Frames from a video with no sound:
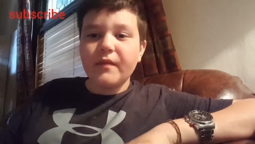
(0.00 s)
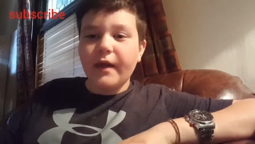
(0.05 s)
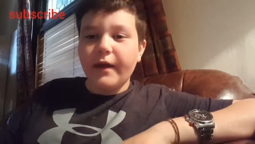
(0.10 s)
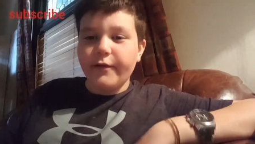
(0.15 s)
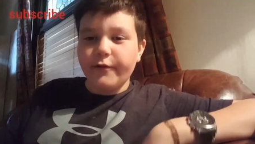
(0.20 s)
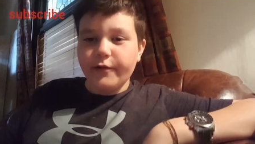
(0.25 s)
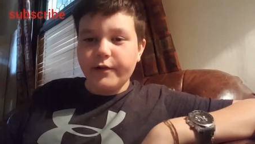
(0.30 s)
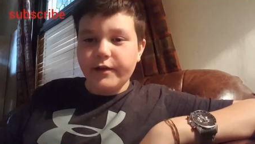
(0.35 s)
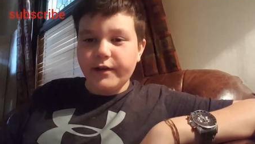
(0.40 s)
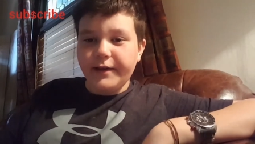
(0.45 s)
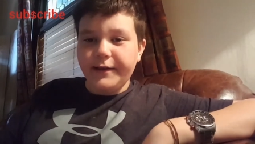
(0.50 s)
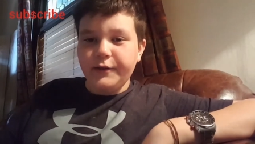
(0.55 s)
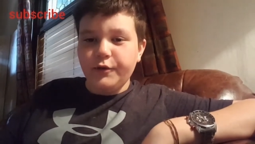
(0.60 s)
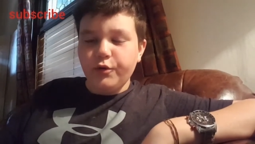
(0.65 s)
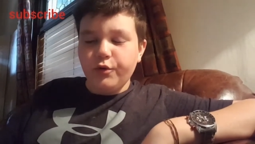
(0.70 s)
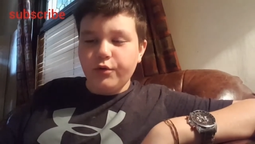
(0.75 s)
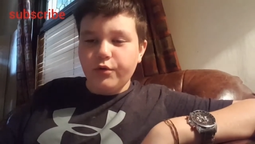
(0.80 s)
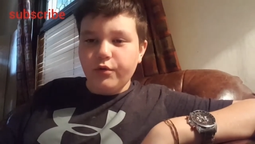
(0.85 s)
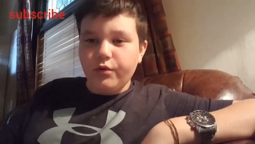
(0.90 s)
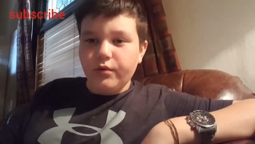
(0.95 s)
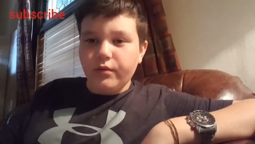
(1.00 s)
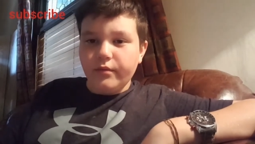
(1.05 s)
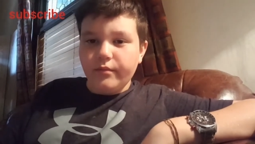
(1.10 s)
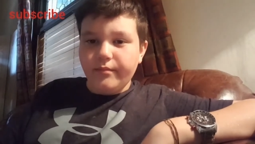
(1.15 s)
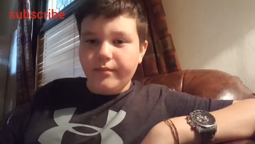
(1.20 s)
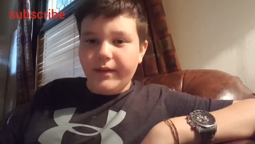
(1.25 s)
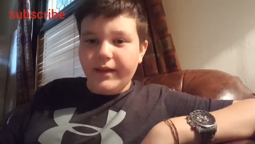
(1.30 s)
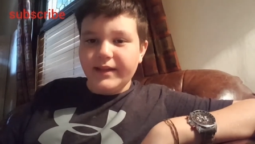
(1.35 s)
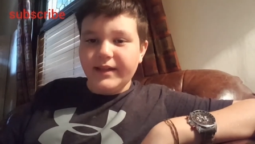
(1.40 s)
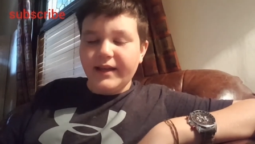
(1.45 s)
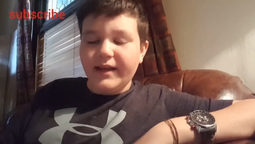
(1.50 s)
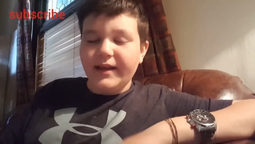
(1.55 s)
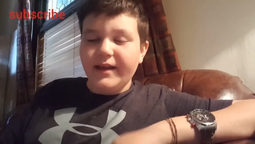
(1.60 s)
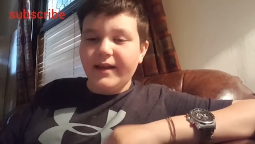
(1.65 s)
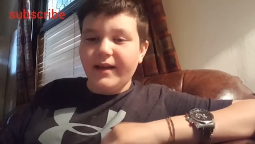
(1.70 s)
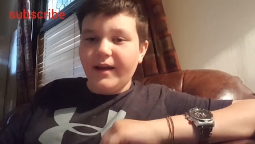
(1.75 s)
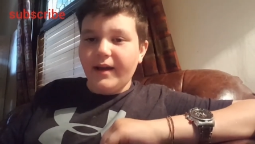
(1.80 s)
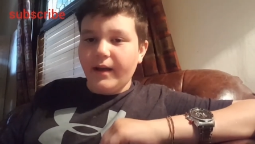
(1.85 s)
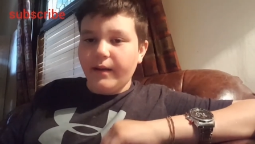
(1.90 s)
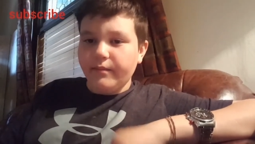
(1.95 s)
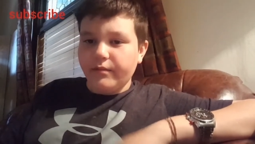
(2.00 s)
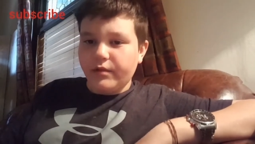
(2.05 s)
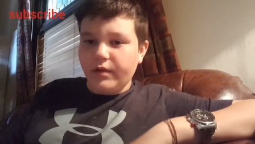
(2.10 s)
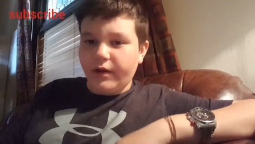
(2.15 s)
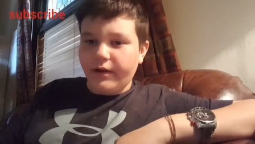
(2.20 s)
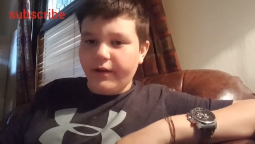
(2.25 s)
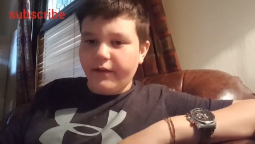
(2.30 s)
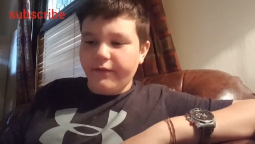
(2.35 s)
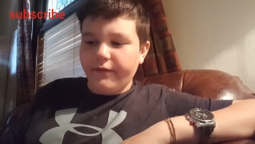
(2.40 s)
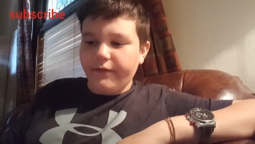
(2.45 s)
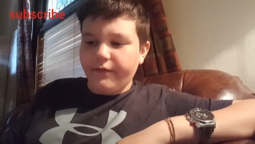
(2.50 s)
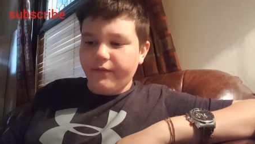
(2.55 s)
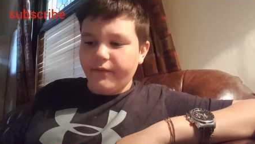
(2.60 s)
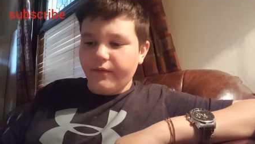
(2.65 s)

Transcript: I really do mean it. I'm sorry.